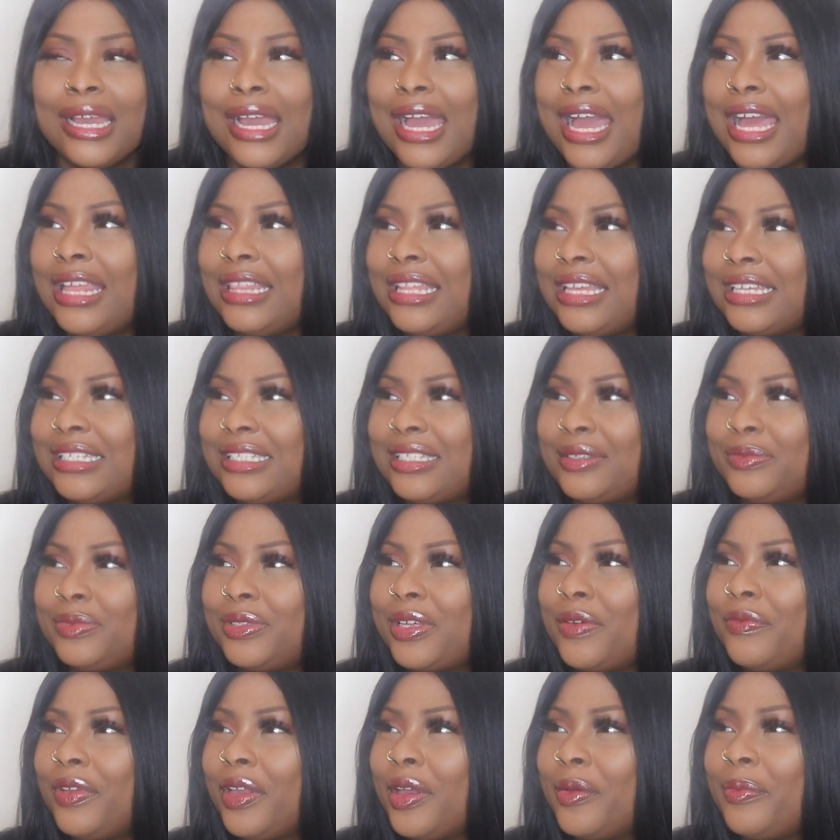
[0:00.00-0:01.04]
and there's
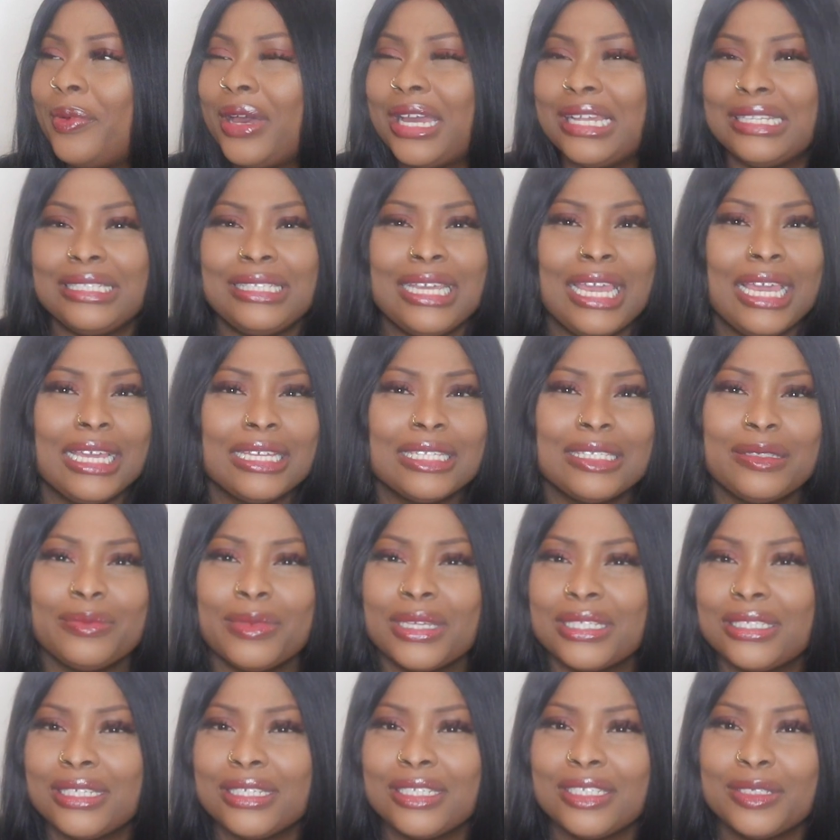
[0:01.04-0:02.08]
something about a text
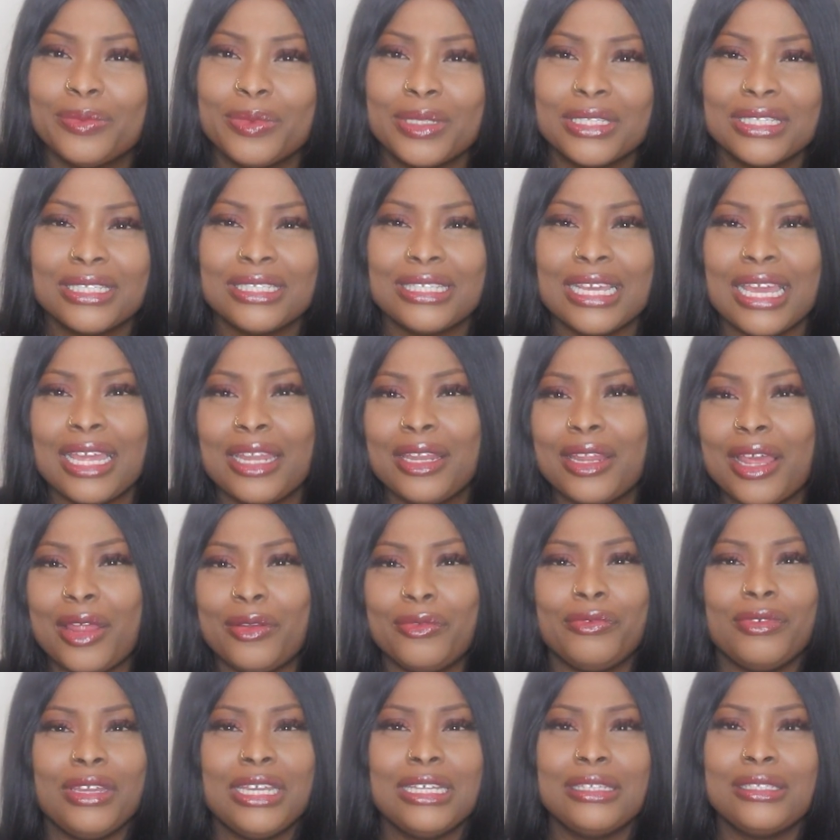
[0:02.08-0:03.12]
message being sent,
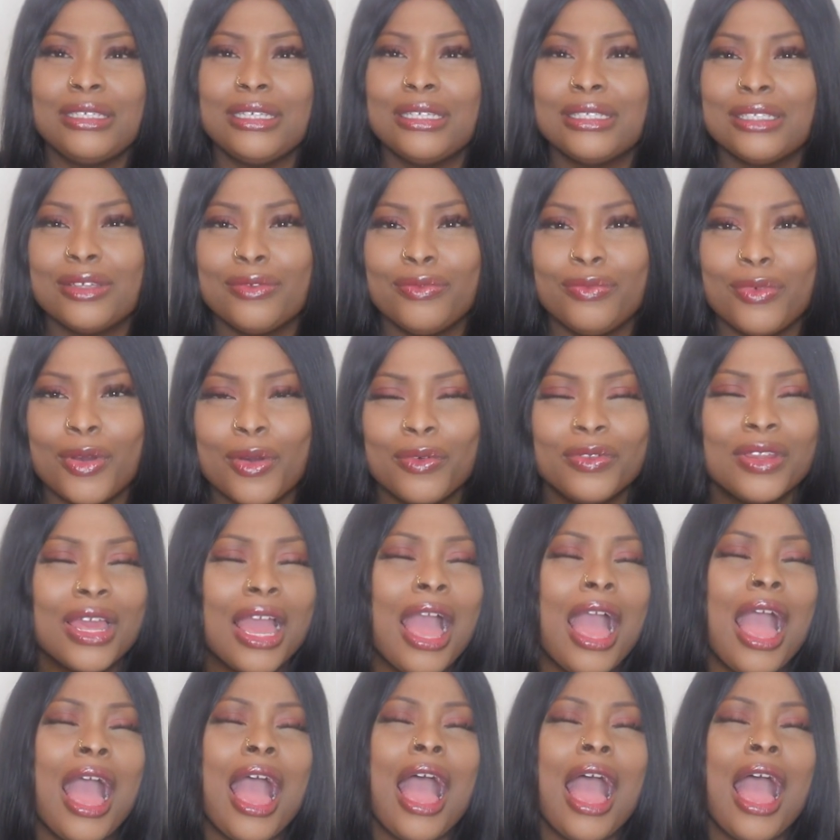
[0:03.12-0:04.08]
and Reese is involved.